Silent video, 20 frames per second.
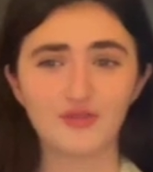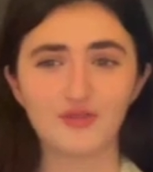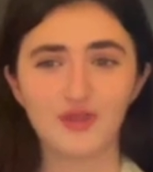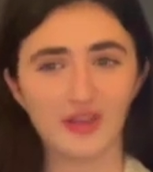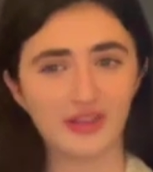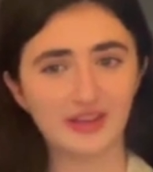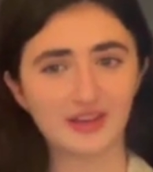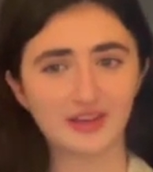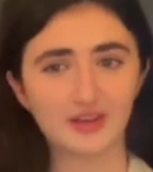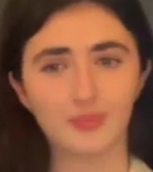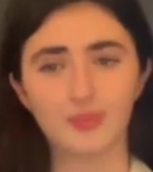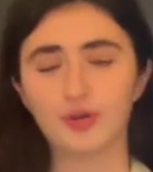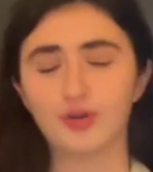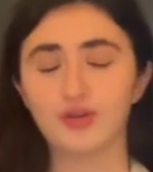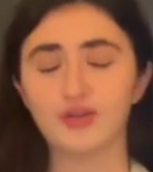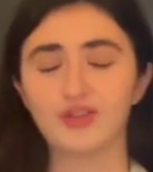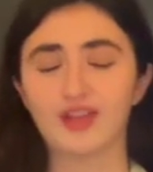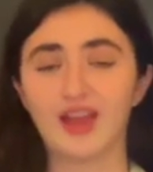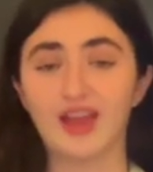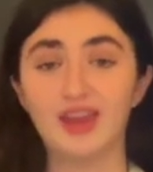failing to
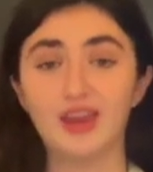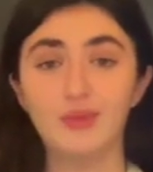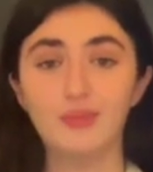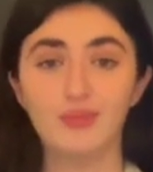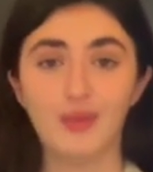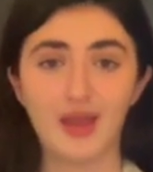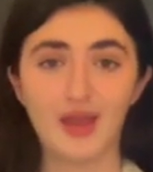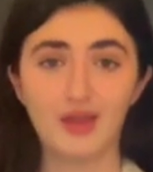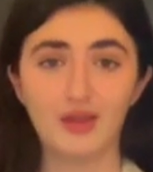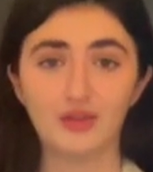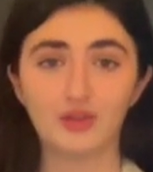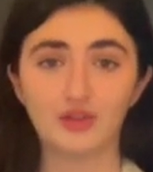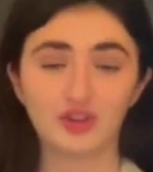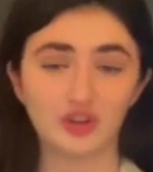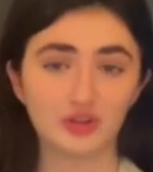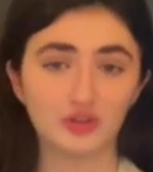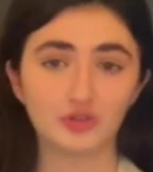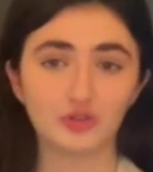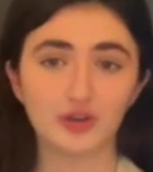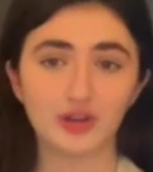produce any male
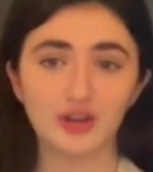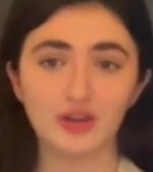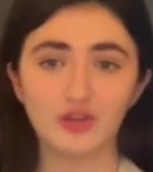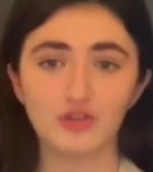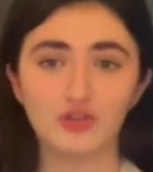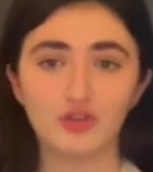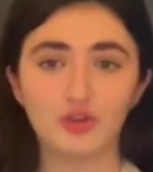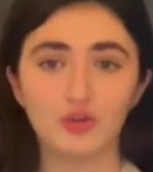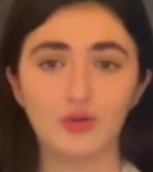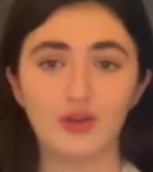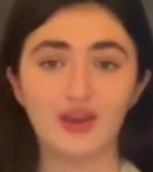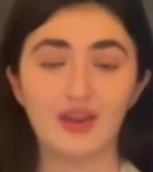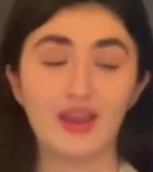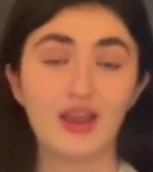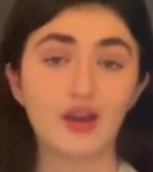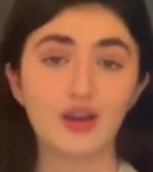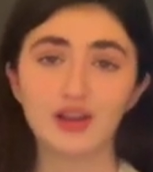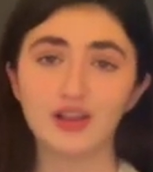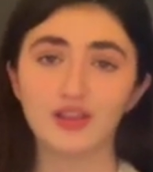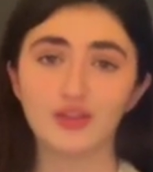children to
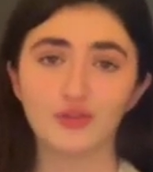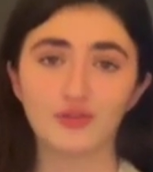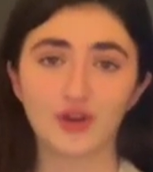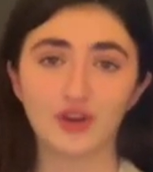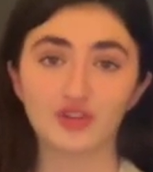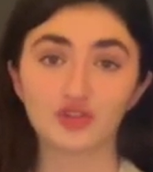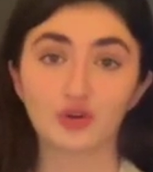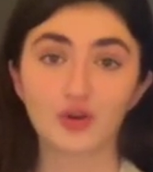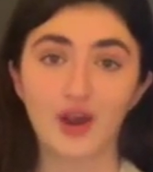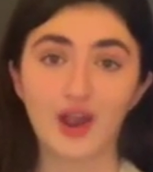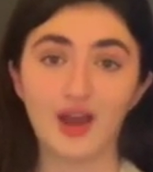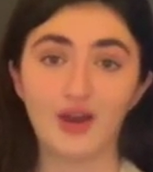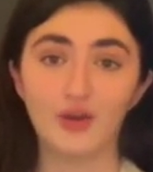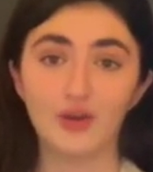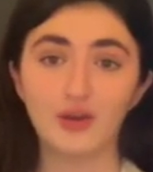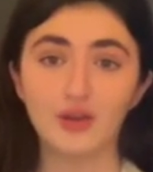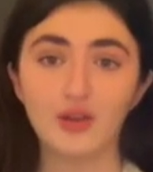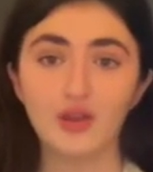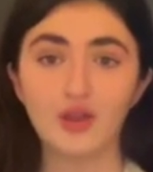inherit the French crown.